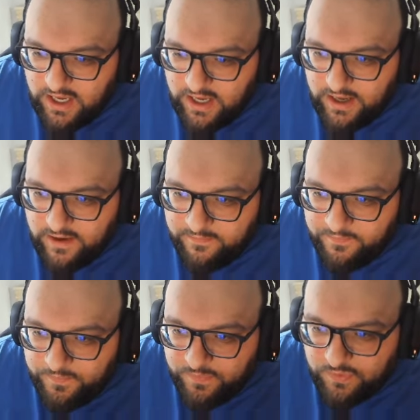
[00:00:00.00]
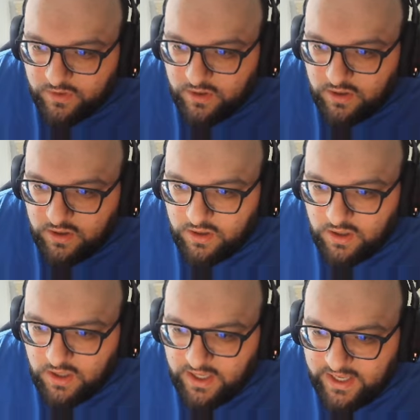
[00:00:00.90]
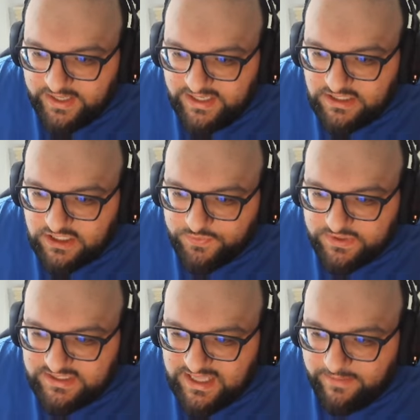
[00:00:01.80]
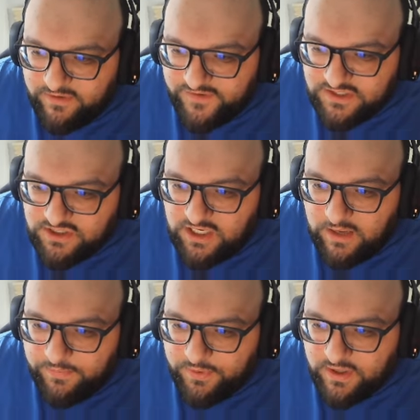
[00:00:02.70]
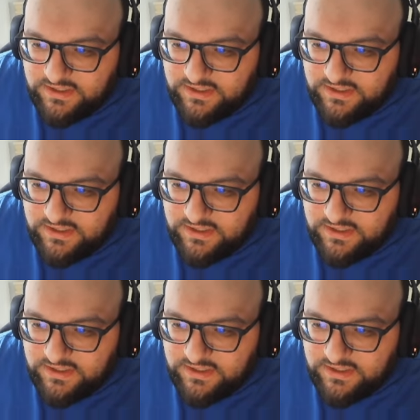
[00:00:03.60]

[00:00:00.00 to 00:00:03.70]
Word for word: Um, and he does bring stamina, physical up,